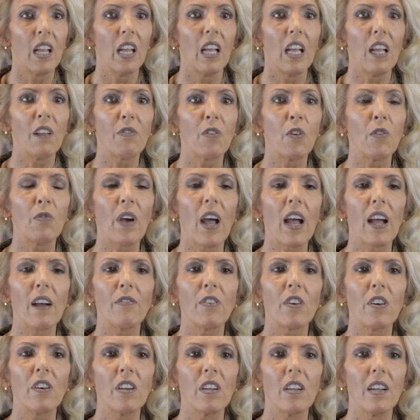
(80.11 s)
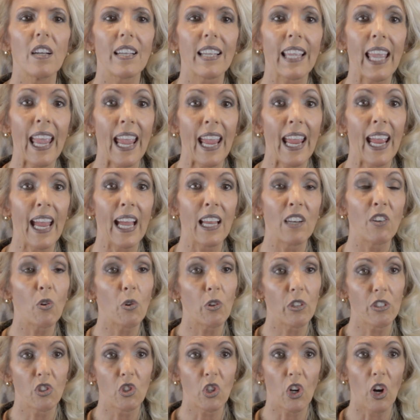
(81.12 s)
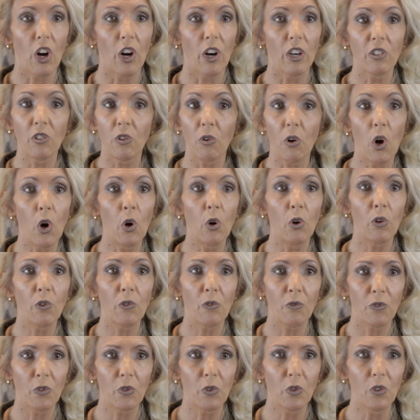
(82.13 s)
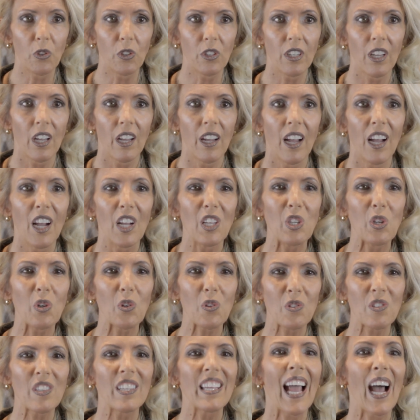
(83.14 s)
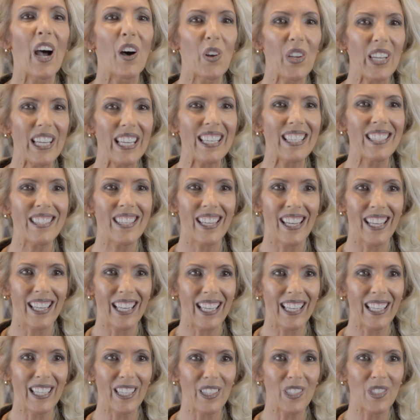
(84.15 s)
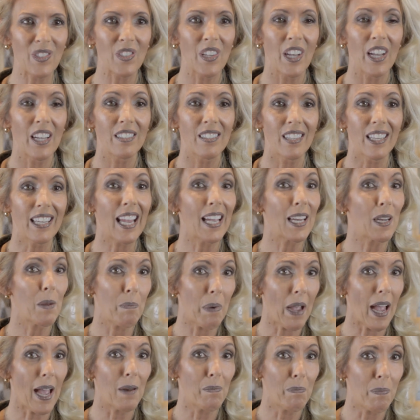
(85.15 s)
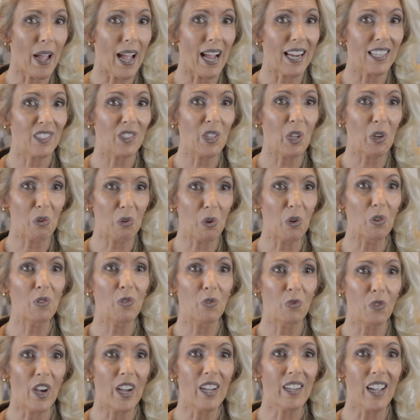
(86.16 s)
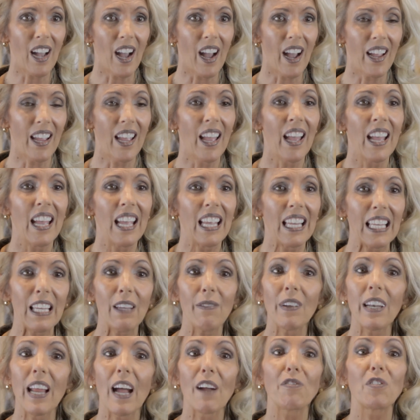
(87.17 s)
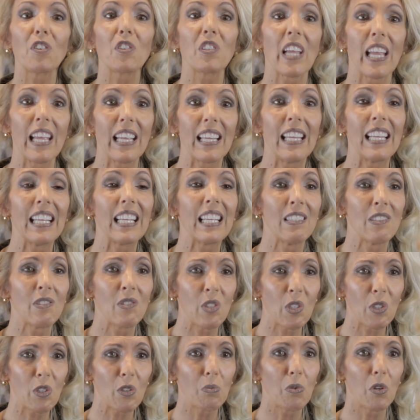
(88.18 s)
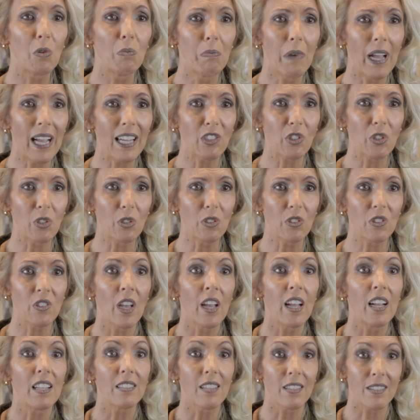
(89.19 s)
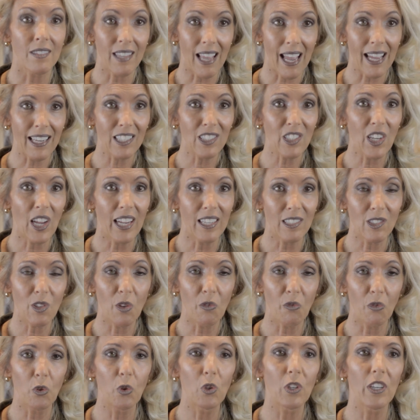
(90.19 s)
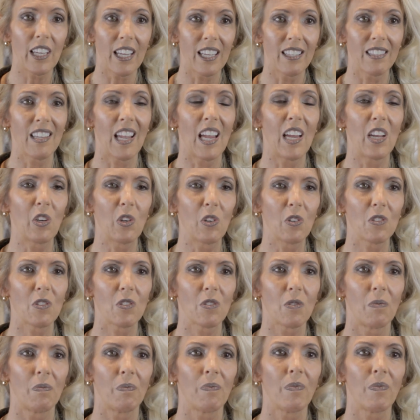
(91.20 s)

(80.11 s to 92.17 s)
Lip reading: If you've ever canned or jarred your own food, you'll see how easy it is to get a bad batch that grows fungi, even after taking considerable measures to sanitize the food in containers.